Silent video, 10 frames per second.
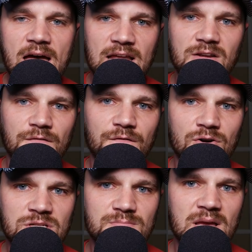had to
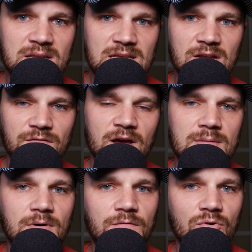first be
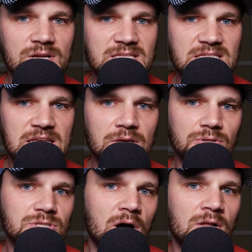identified before a
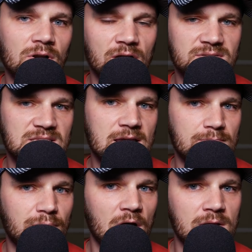single dollar of
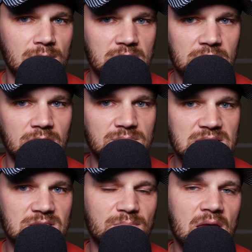state bond money could be
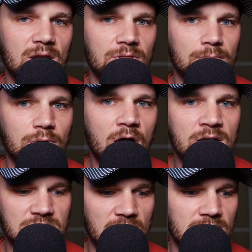spent on the
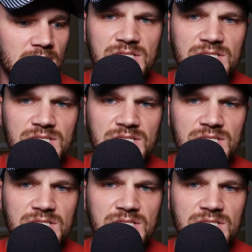project.